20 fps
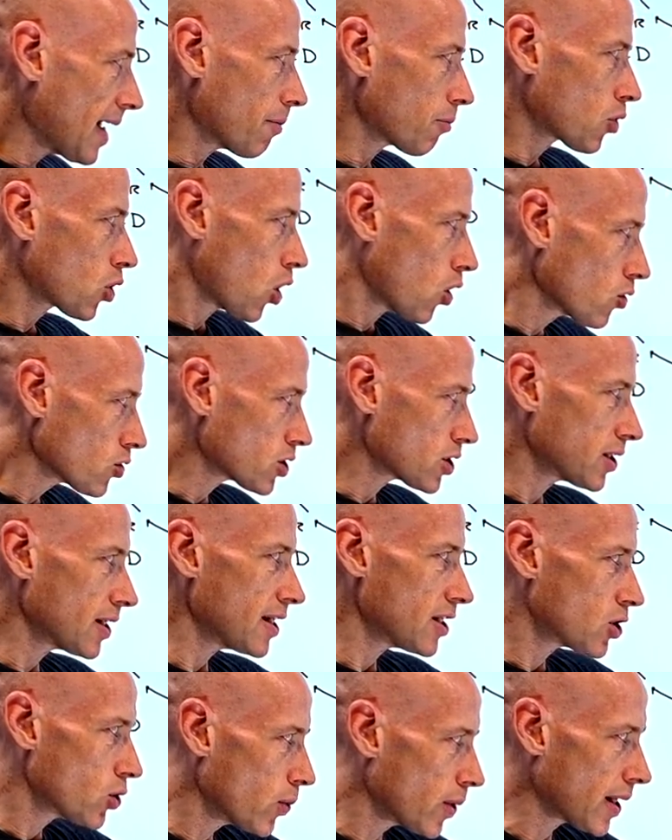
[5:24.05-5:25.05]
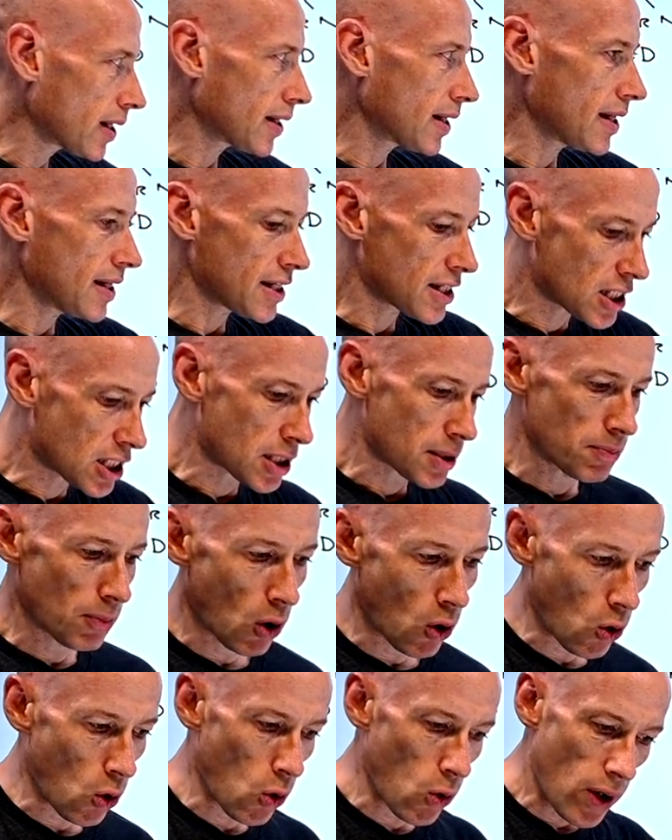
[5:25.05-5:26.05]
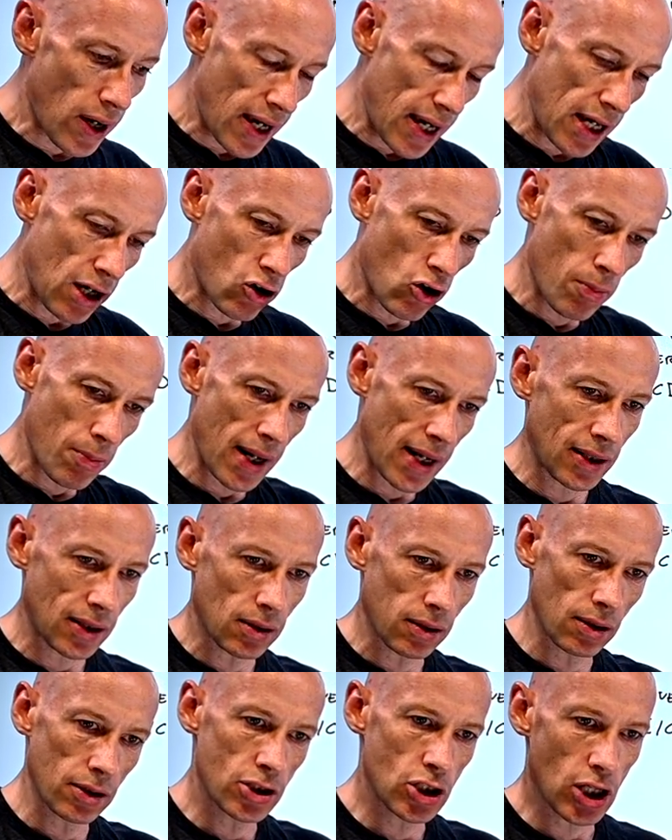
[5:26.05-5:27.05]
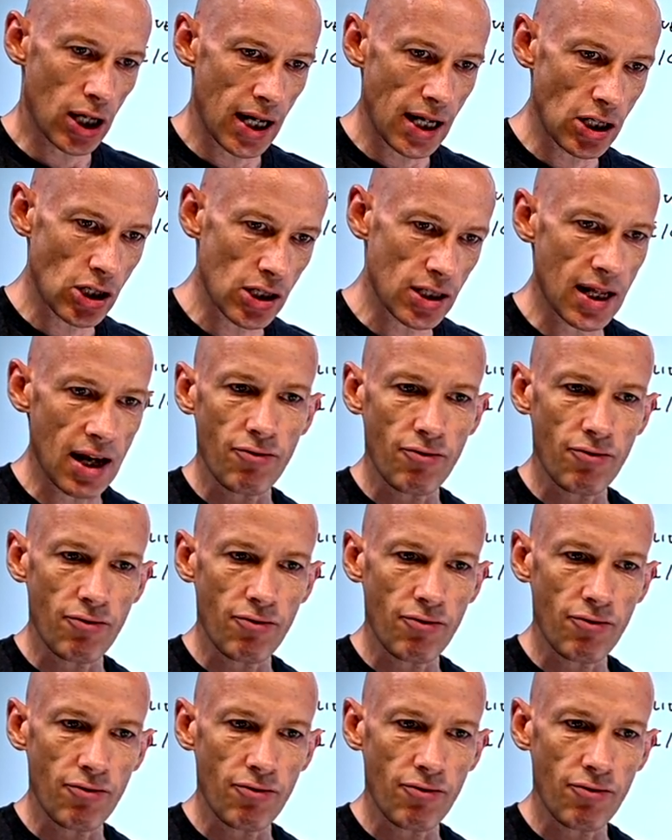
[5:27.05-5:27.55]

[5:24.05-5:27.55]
I'm constantly doing these small incremental changes.